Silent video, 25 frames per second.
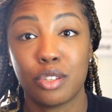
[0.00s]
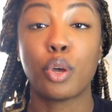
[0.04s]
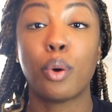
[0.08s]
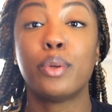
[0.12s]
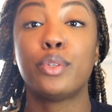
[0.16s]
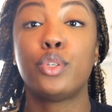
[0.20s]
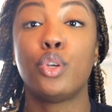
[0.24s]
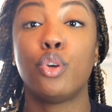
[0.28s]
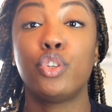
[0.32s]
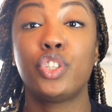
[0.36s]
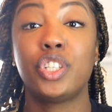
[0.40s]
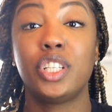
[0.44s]
So
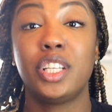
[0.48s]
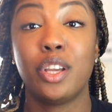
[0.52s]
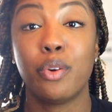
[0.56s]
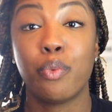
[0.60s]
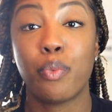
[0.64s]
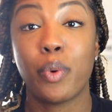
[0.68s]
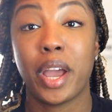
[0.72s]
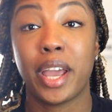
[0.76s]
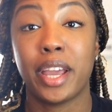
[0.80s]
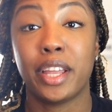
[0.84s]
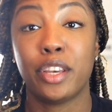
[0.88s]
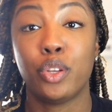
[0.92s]
it's usually
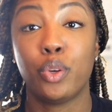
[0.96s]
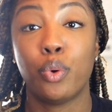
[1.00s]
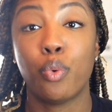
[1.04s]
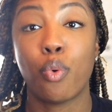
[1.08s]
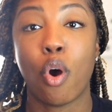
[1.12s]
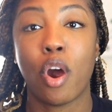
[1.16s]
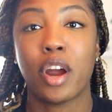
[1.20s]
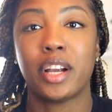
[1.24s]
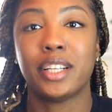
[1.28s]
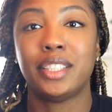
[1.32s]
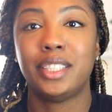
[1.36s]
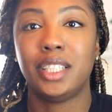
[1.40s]
when you
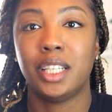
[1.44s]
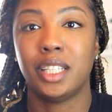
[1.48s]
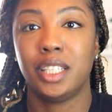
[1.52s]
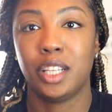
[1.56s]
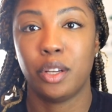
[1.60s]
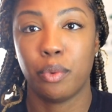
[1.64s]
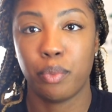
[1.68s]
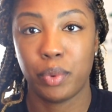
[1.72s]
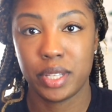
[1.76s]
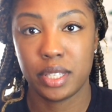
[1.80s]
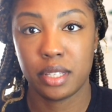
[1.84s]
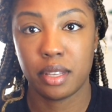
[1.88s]
are
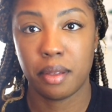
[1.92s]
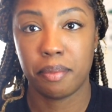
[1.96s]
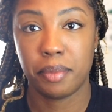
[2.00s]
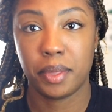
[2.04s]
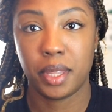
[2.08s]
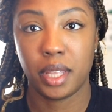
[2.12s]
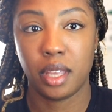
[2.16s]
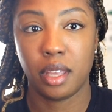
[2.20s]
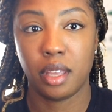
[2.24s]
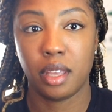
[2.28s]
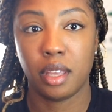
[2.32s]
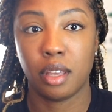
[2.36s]
dealing with
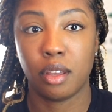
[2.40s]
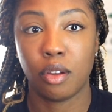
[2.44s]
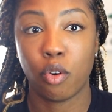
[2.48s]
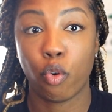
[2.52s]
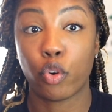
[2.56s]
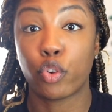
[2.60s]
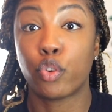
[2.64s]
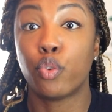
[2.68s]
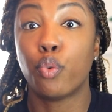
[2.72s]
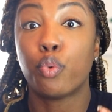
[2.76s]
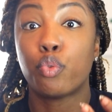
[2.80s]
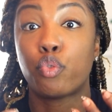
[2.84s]
something
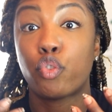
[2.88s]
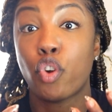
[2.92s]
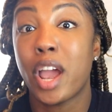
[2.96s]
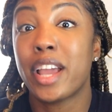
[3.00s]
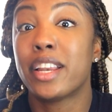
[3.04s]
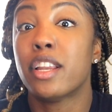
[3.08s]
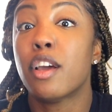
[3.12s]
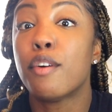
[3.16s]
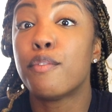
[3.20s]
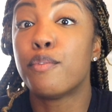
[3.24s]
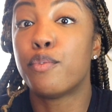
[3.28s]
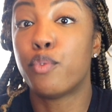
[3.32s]
or you're
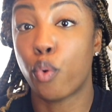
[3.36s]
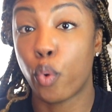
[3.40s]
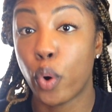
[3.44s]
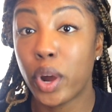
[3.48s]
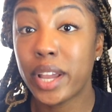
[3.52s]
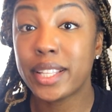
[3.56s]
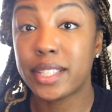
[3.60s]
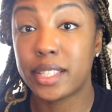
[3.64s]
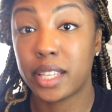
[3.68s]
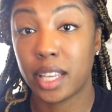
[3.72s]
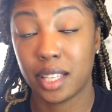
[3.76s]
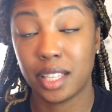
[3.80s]
trying to
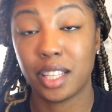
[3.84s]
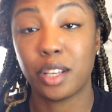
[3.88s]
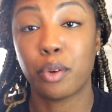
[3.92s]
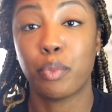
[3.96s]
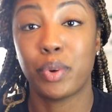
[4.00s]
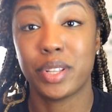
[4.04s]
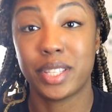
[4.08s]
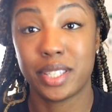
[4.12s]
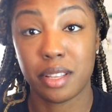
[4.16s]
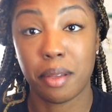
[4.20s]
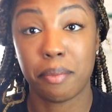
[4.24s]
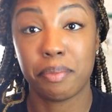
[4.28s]
avoid dealing
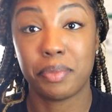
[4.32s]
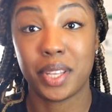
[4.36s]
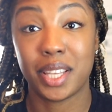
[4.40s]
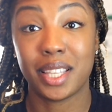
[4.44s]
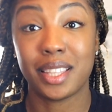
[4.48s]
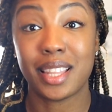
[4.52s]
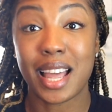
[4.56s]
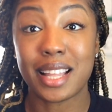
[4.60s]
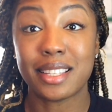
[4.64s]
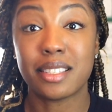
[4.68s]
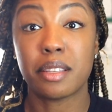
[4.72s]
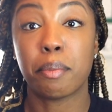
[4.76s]
with
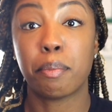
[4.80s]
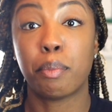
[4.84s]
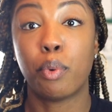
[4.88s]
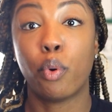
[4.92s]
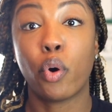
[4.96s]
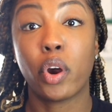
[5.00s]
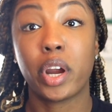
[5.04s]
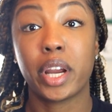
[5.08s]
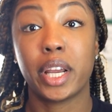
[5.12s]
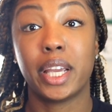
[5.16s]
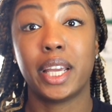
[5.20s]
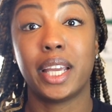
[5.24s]
something that's
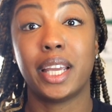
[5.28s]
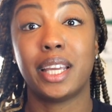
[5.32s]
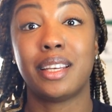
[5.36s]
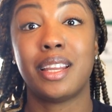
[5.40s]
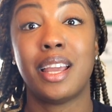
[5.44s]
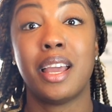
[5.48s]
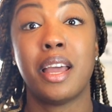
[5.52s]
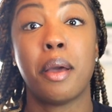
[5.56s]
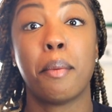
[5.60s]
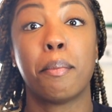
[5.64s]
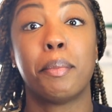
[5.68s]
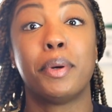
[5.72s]
important,
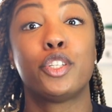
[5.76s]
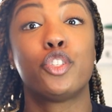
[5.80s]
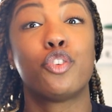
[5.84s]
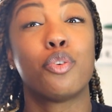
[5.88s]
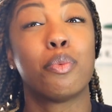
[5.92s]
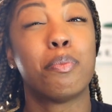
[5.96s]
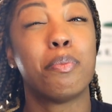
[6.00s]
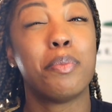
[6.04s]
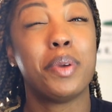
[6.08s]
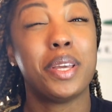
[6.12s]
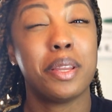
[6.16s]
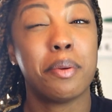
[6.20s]
but
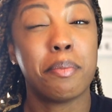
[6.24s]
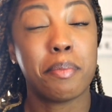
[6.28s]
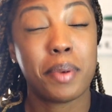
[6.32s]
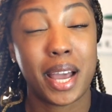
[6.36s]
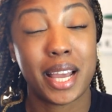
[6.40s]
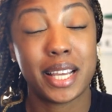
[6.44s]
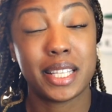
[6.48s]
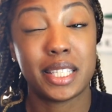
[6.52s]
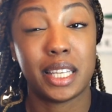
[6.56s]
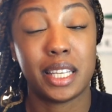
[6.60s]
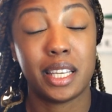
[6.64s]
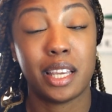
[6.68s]
you're
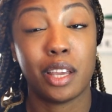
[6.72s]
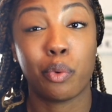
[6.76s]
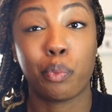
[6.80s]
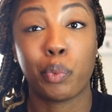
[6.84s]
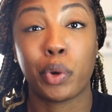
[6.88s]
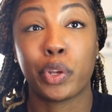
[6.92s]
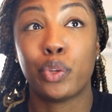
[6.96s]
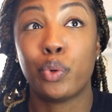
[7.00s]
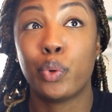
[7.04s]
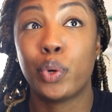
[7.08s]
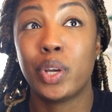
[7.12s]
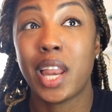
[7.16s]
minimizing it,
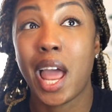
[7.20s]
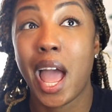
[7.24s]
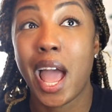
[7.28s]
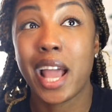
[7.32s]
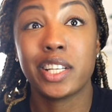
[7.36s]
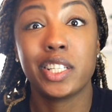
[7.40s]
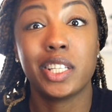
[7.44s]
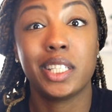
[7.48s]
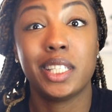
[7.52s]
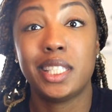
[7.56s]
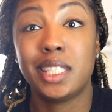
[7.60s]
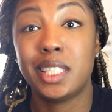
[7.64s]
where you could
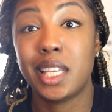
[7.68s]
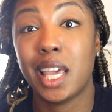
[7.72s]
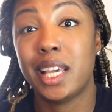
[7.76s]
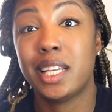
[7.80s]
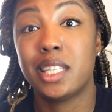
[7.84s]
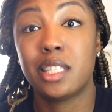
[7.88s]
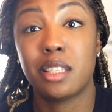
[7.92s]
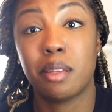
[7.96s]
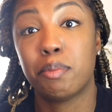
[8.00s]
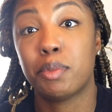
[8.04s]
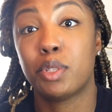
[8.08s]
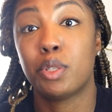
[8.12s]
actually
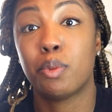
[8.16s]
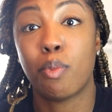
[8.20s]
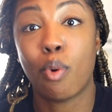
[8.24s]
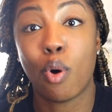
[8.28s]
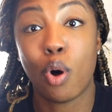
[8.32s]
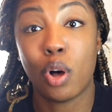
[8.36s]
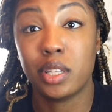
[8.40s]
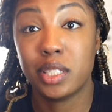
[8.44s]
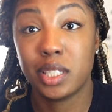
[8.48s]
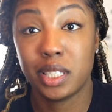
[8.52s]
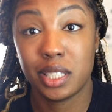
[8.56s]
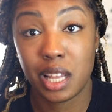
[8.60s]
take some
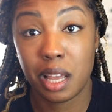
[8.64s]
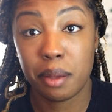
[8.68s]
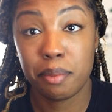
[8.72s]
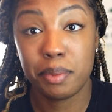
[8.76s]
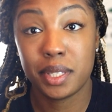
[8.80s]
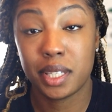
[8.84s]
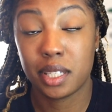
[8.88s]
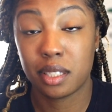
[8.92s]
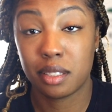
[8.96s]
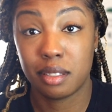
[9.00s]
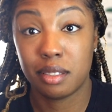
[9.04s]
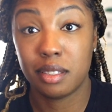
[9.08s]
small steps
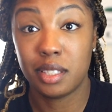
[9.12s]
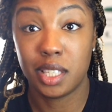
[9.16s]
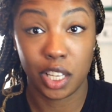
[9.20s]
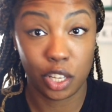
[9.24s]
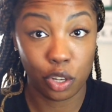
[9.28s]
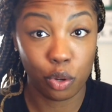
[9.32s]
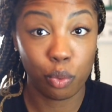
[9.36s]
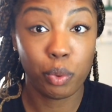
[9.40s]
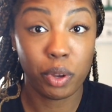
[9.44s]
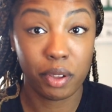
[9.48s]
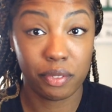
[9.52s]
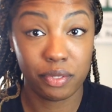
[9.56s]
to
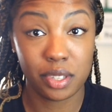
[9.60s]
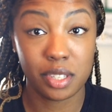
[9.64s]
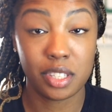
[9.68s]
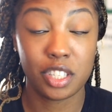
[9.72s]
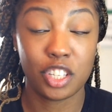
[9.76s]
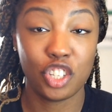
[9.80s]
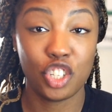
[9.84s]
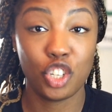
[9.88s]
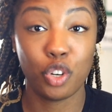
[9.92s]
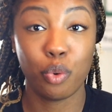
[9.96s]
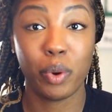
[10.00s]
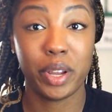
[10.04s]
deal with the
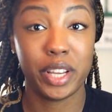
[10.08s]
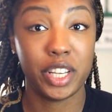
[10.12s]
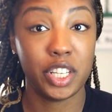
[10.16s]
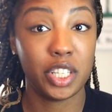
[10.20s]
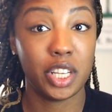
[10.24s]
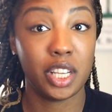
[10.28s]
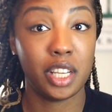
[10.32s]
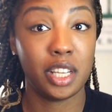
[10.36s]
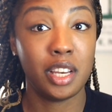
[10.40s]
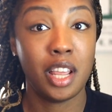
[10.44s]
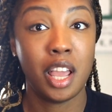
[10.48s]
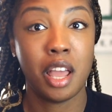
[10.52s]

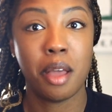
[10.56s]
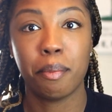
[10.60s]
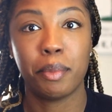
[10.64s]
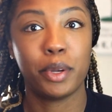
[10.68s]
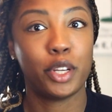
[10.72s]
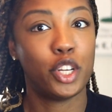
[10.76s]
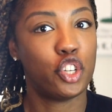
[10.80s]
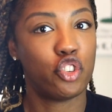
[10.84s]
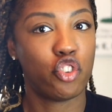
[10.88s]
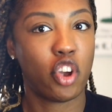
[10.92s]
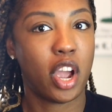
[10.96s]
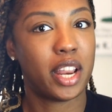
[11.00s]
situation,
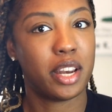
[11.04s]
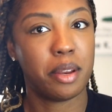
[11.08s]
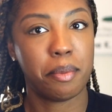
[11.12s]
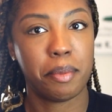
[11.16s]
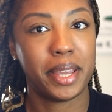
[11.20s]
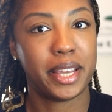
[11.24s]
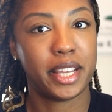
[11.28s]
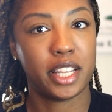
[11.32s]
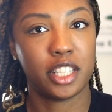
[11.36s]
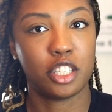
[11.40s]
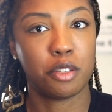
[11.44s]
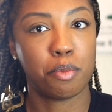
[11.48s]
but you're trying to
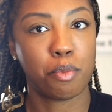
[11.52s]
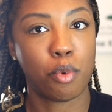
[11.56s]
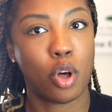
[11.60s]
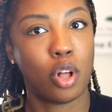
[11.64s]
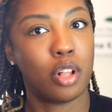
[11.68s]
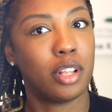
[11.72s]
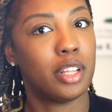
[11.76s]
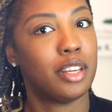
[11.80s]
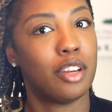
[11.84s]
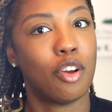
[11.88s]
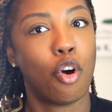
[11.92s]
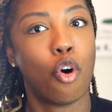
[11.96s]
make it
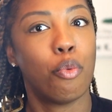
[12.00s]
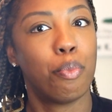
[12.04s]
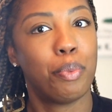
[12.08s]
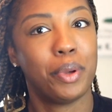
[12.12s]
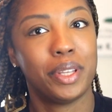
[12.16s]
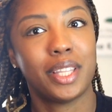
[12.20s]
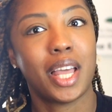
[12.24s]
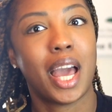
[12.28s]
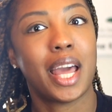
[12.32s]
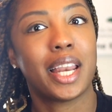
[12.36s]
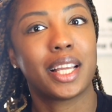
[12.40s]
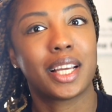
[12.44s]
small and
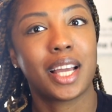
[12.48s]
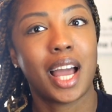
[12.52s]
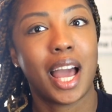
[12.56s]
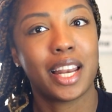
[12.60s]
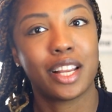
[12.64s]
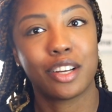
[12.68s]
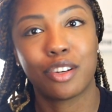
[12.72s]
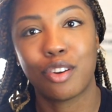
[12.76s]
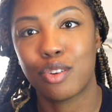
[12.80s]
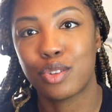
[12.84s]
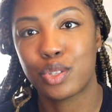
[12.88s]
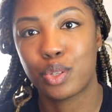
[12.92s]
hoping that it
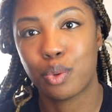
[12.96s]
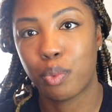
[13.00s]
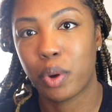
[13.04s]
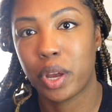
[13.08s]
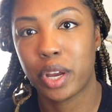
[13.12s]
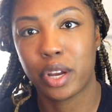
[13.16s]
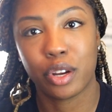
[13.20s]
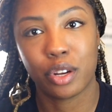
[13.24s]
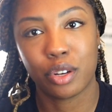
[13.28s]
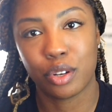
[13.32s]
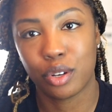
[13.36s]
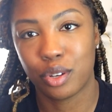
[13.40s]
kind of goes
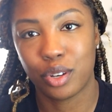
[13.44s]
away.